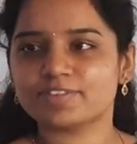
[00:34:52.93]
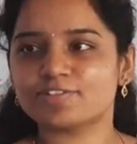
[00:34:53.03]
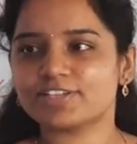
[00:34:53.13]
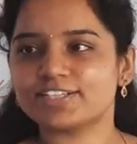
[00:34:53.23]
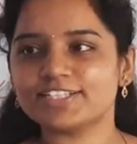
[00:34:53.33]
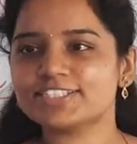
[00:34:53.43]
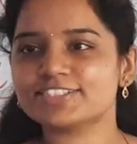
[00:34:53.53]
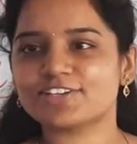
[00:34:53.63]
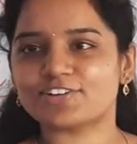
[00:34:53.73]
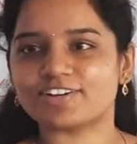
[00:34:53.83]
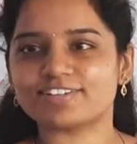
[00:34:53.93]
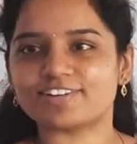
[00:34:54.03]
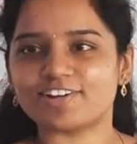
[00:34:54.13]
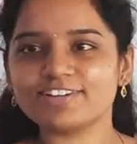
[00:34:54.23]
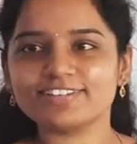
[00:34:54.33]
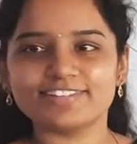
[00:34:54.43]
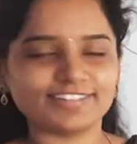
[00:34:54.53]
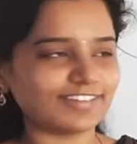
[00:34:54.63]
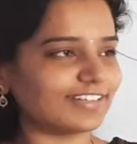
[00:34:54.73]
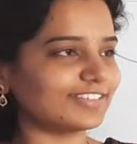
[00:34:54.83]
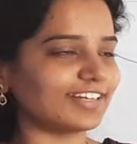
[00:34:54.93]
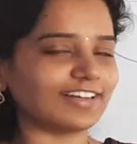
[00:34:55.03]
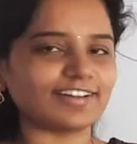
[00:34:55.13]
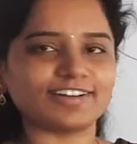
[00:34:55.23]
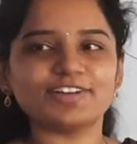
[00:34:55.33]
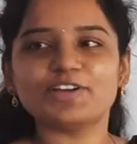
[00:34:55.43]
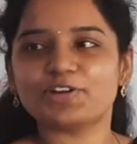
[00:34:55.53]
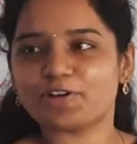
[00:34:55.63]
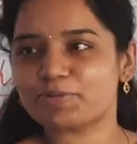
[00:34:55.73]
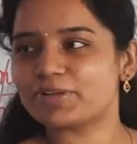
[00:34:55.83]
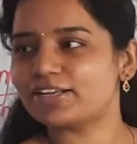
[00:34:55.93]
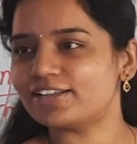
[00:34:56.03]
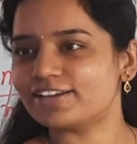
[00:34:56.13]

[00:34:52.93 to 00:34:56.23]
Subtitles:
Okay, teachers are not wrong. That is a normal